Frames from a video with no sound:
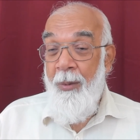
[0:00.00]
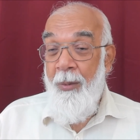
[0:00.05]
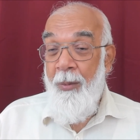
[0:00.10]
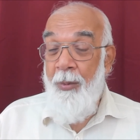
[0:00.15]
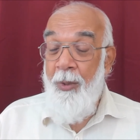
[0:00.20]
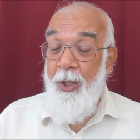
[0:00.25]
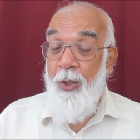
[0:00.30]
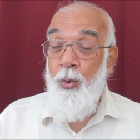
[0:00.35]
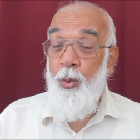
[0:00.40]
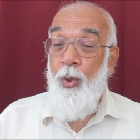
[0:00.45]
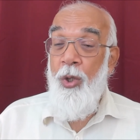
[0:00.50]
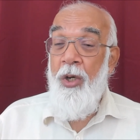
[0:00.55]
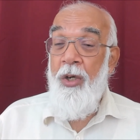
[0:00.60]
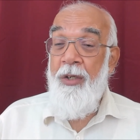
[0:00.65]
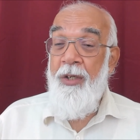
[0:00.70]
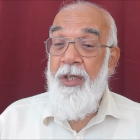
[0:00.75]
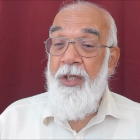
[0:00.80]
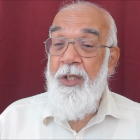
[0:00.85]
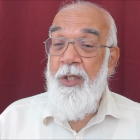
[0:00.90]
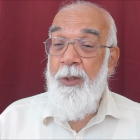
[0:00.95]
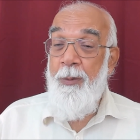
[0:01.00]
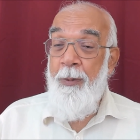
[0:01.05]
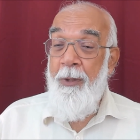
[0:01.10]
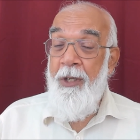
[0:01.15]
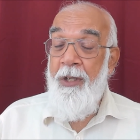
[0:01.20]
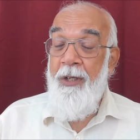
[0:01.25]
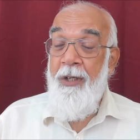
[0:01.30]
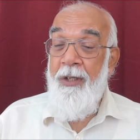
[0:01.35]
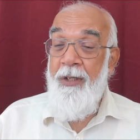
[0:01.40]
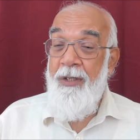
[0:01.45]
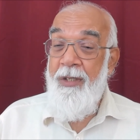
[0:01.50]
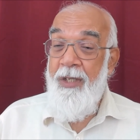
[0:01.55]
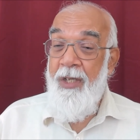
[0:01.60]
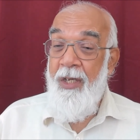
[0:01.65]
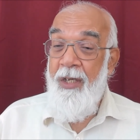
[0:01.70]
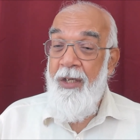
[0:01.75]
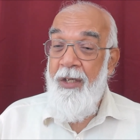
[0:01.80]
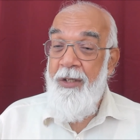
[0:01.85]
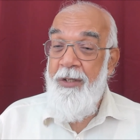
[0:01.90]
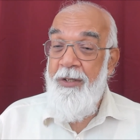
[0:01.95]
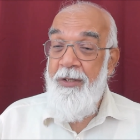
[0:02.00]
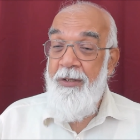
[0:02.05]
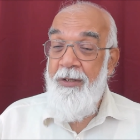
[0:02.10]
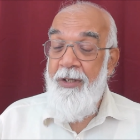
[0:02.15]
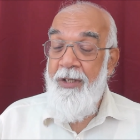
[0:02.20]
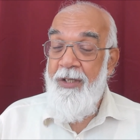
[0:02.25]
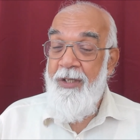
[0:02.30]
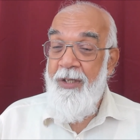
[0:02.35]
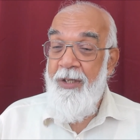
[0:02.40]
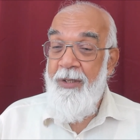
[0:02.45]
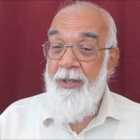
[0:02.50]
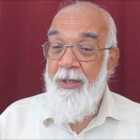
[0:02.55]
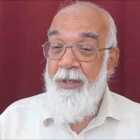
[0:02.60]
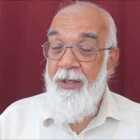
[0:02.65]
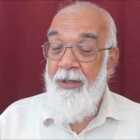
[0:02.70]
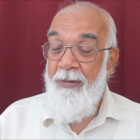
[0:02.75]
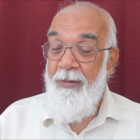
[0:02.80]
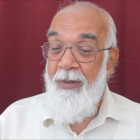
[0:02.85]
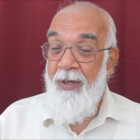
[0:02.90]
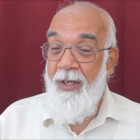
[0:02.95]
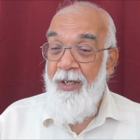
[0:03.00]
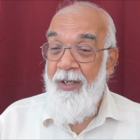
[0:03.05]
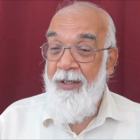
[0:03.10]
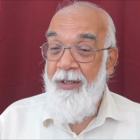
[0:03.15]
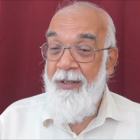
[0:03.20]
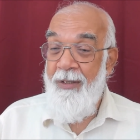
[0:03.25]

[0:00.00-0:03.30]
we do not experience any stress and suffering.